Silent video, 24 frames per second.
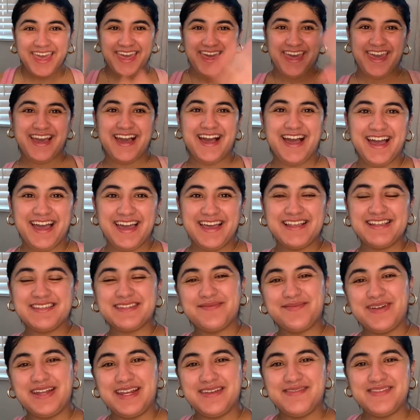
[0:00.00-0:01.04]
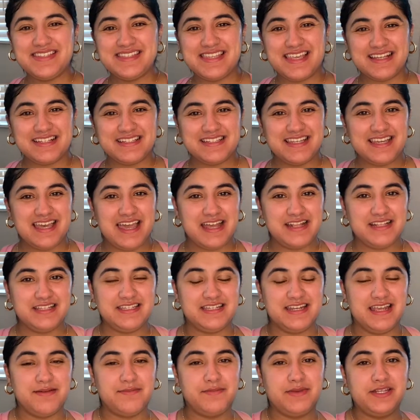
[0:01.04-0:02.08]
guys, my name is Lexi and
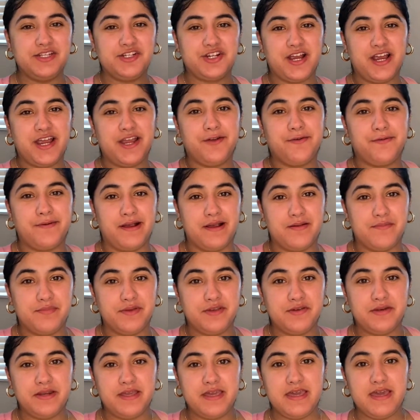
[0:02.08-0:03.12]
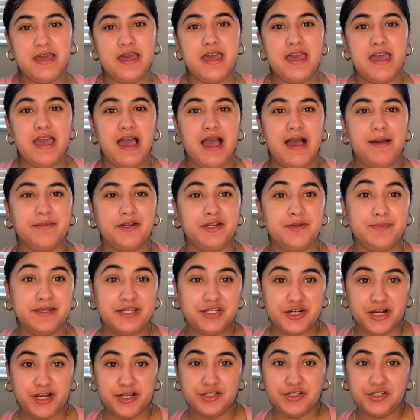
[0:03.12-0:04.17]
today I'm going to be trying Rare Beauty. I'm going to be
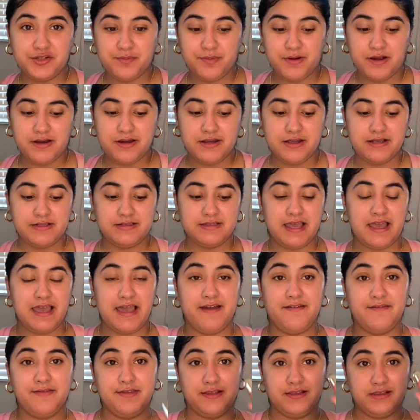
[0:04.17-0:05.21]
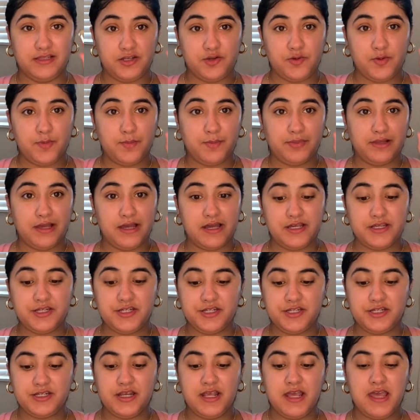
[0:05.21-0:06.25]
trying two products. I have the liquid
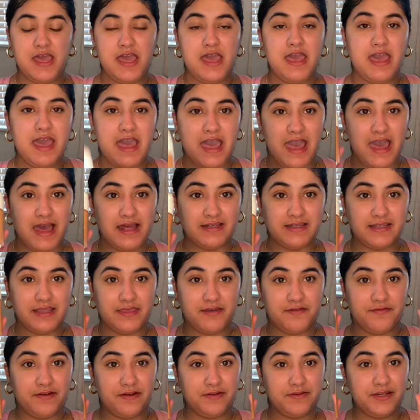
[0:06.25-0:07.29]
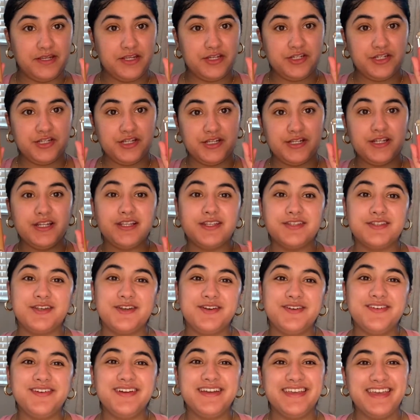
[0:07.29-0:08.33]
blush and the foundation.
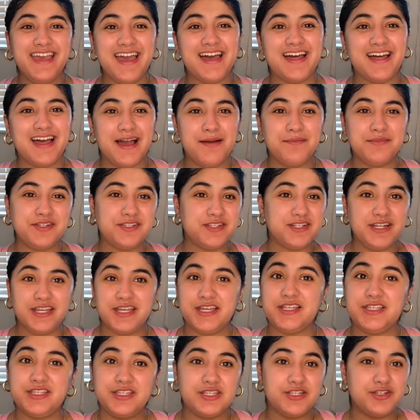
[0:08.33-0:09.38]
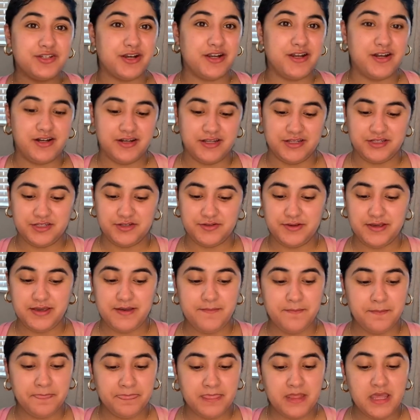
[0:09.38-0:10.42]
So yeah, I'm just going to get straight on into it.
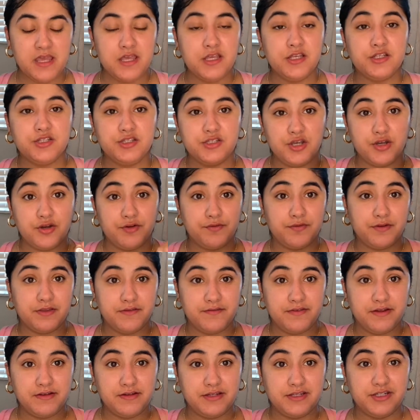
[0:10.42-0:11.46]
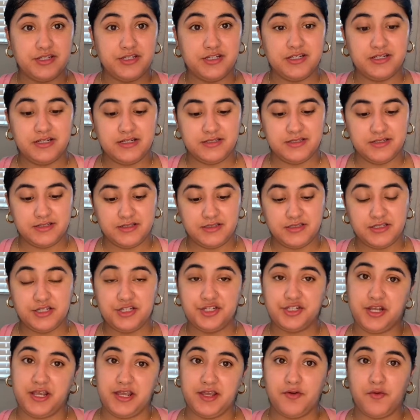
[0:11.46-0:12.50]
So for the foundation, it says to
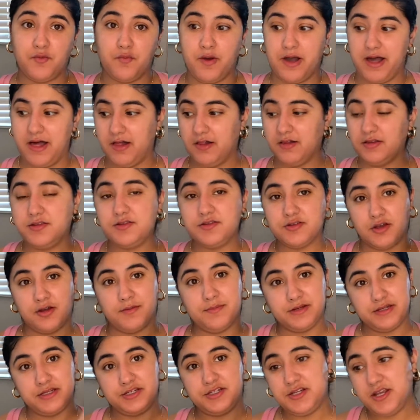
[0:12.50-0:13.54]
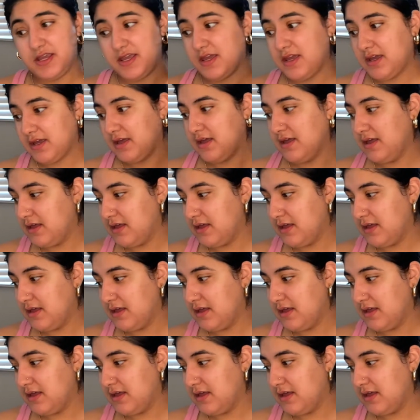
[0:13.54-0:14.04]
shake well. So I'm going to shake.